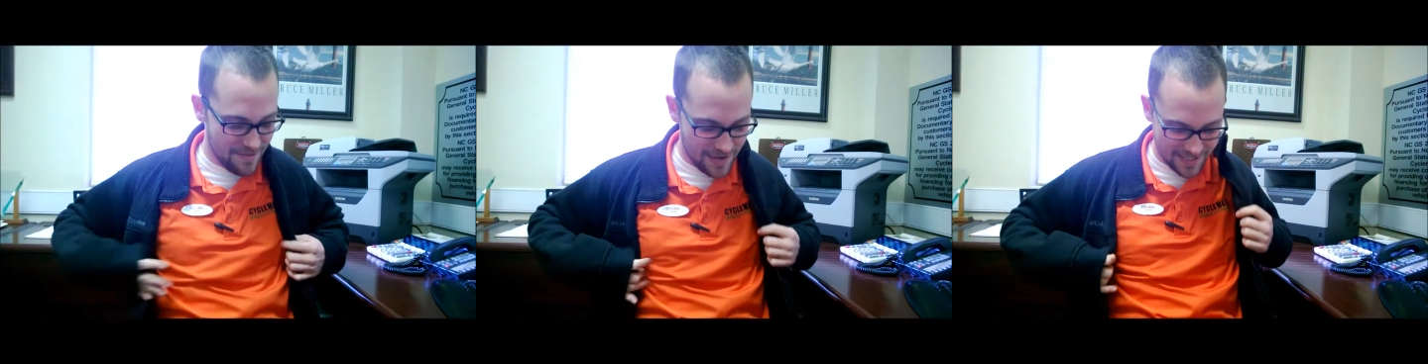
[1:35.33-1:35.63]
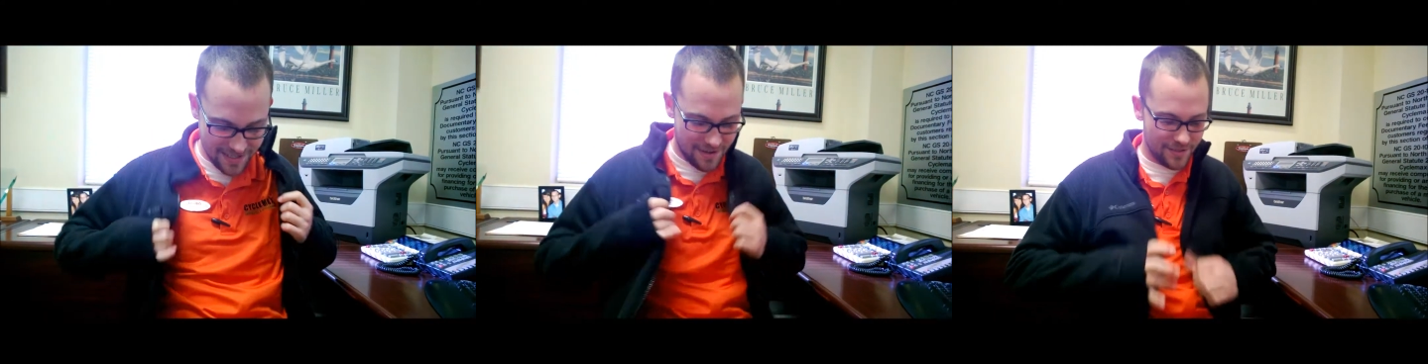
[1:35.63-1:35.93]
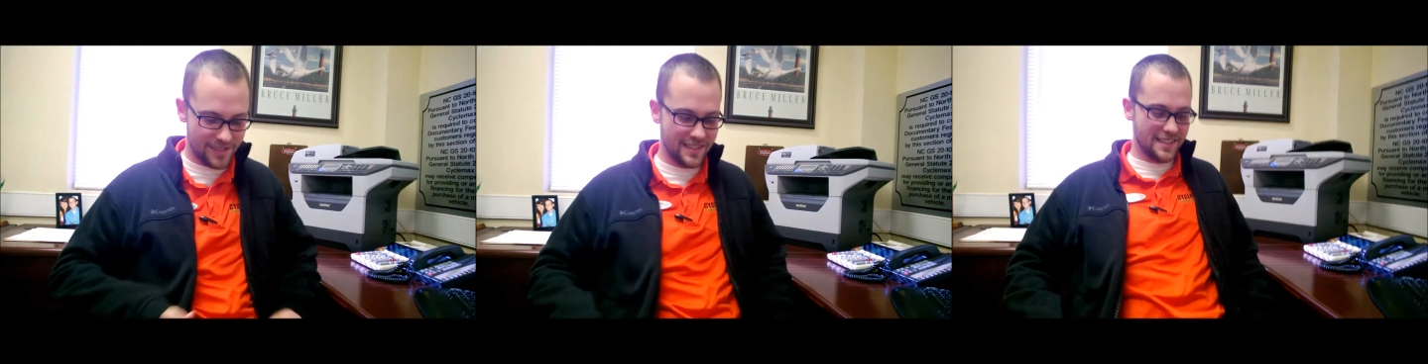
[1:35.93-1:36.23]
Oh, no you
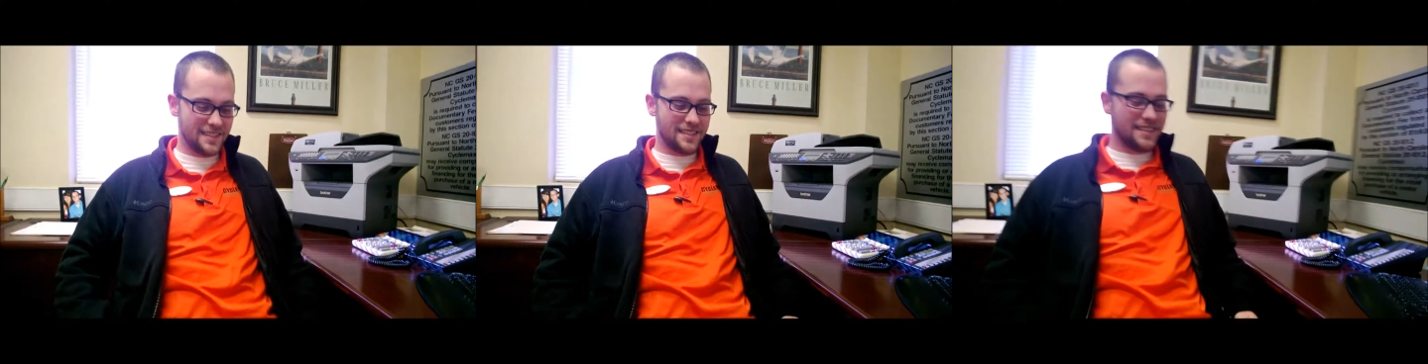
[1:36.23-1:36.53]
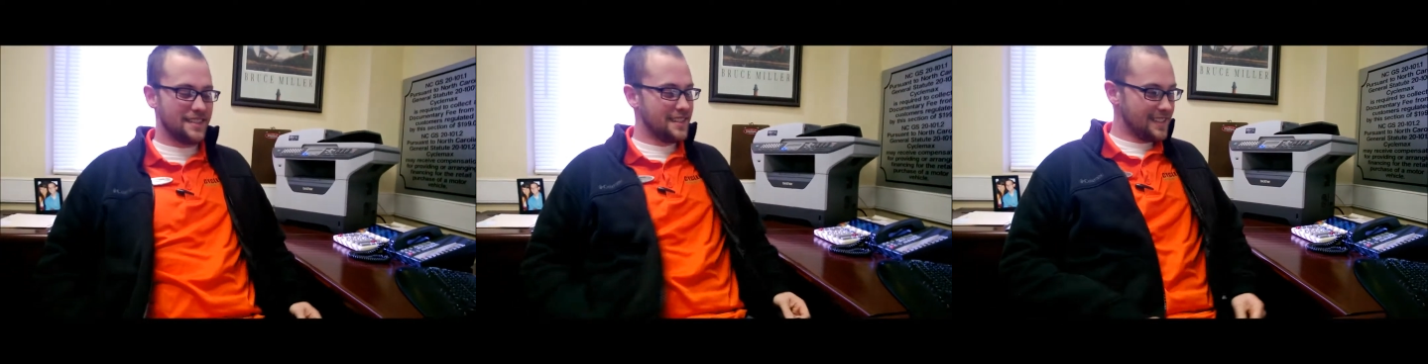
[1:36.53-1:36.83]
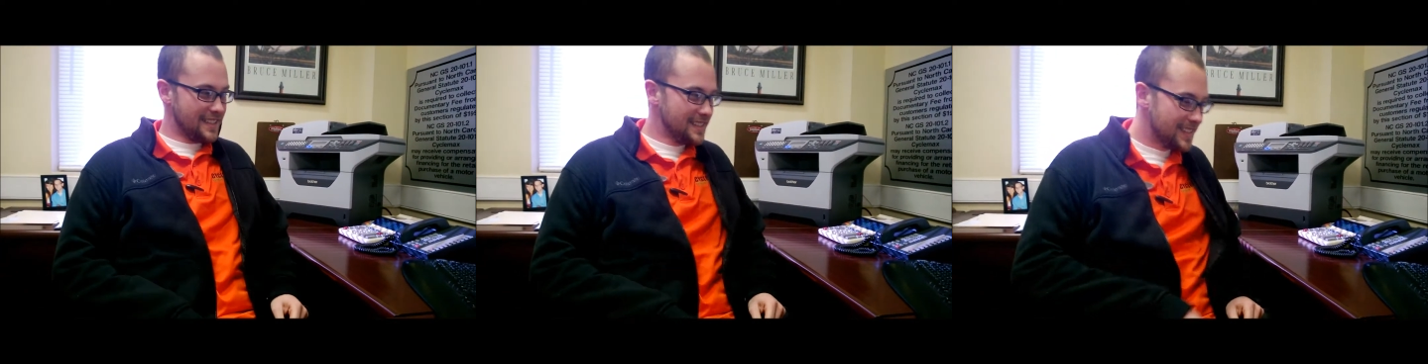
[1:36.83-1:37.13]
sense. Suck at life,
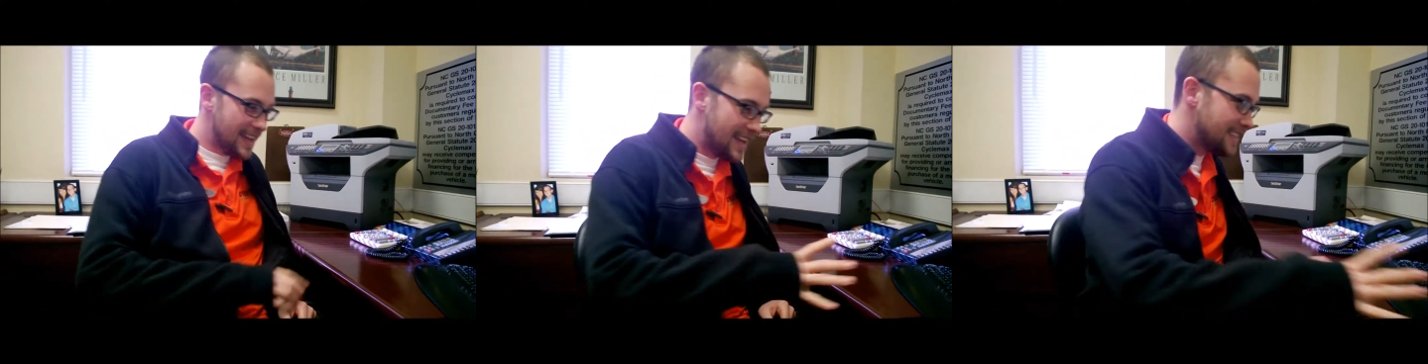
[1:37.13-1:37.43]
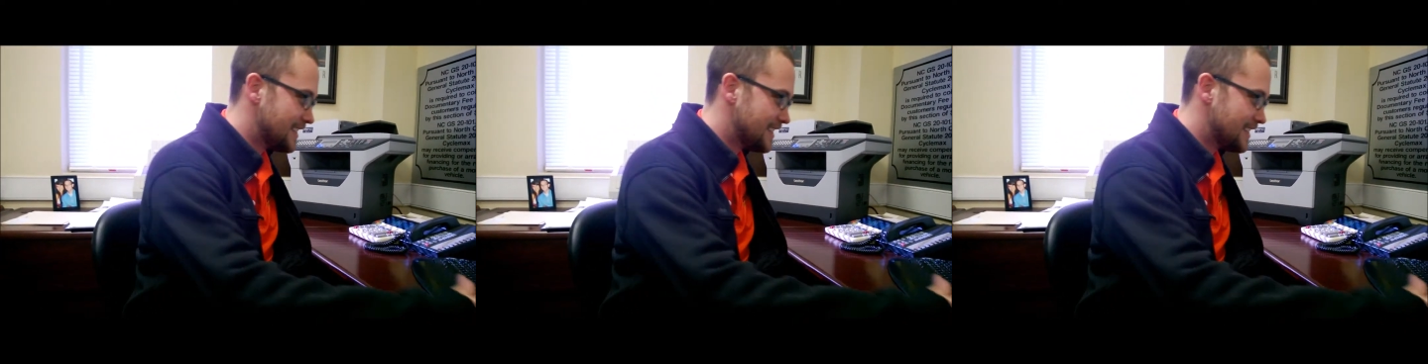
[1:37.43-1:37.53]
sir.